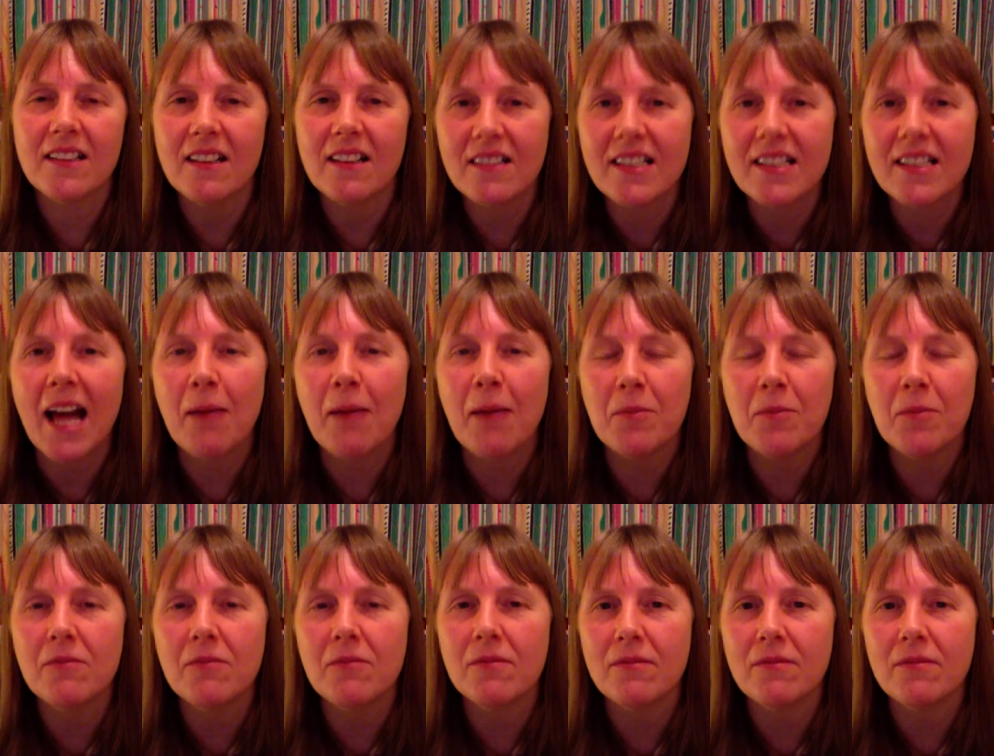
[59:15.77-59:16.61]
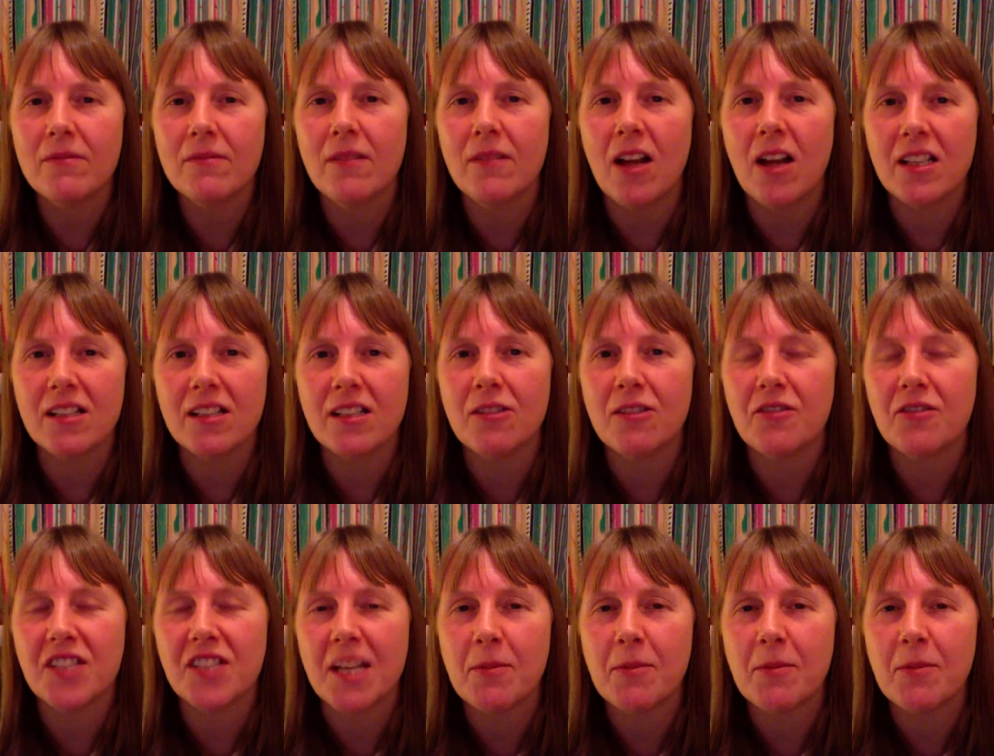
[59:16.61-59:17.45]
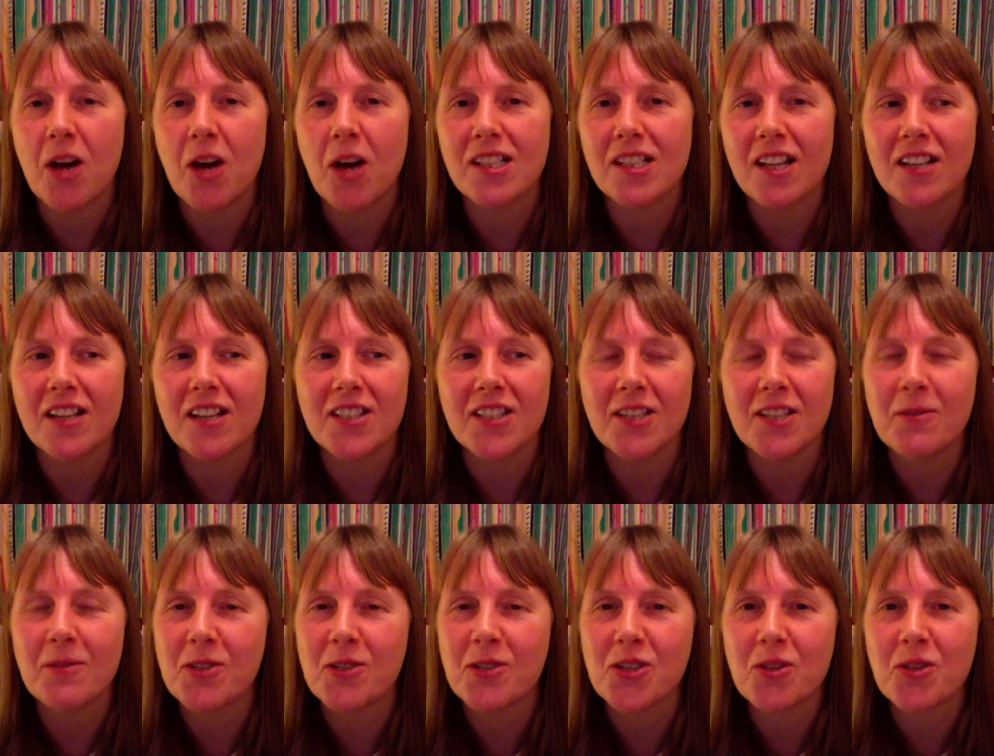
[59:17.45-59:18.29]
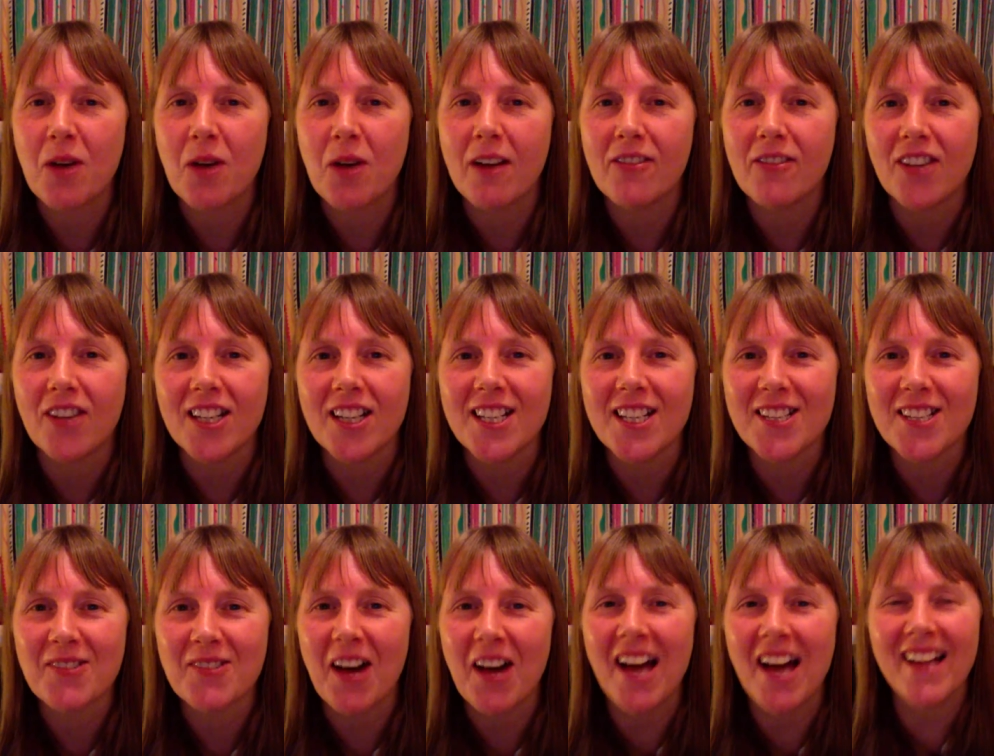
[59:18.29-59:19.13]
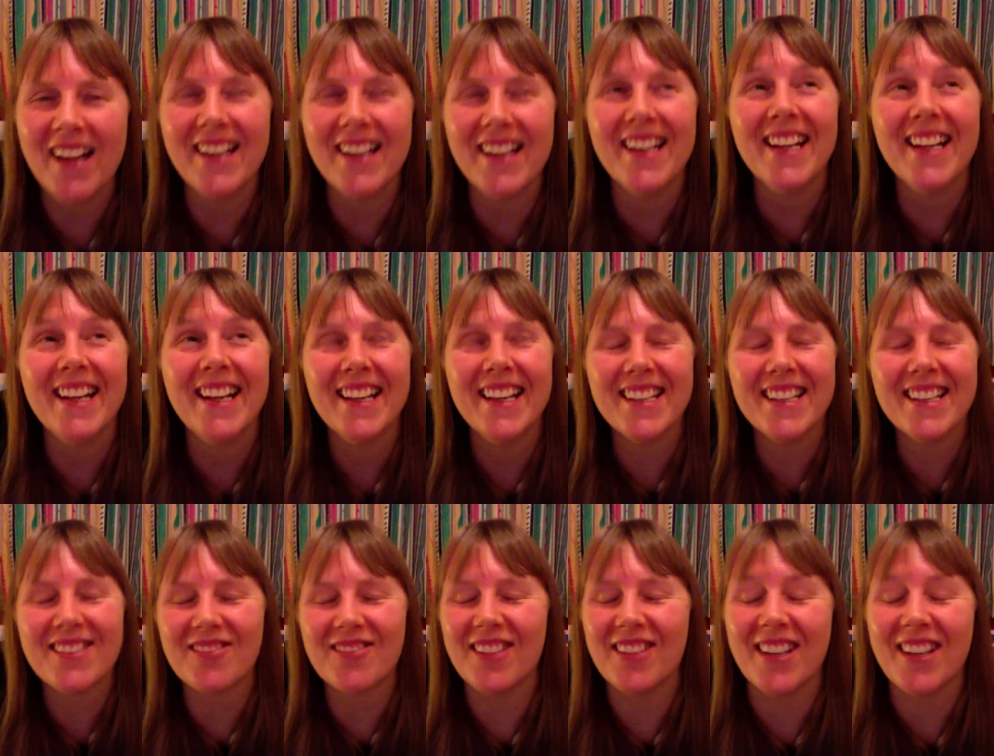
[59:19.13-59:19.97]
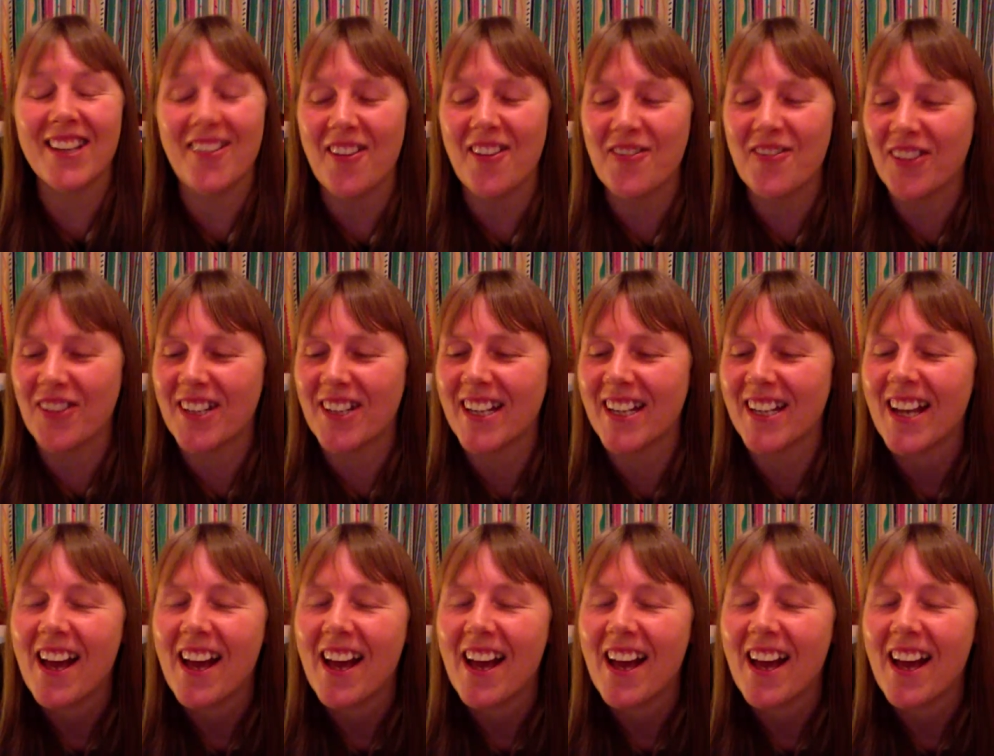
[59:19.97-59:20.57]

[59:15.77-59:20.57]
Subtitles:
Sam likes a lot of the same guys that I do, which is quite funny as well. It's really quite funny.